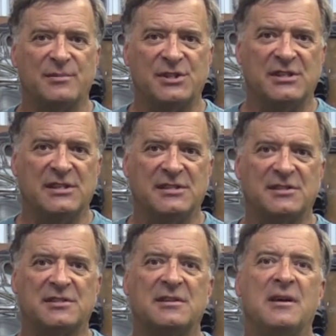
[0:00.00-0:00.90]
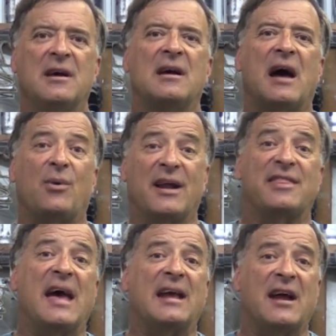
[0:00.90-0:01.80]
machines. I want
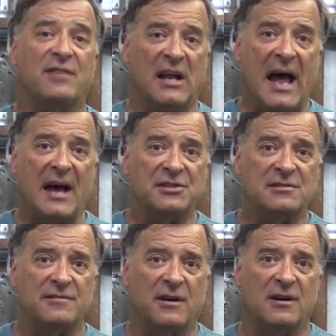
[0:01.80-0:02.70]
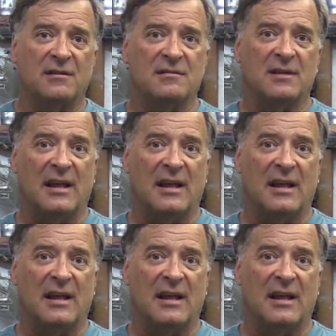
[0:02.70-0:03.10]
to thank Everlast for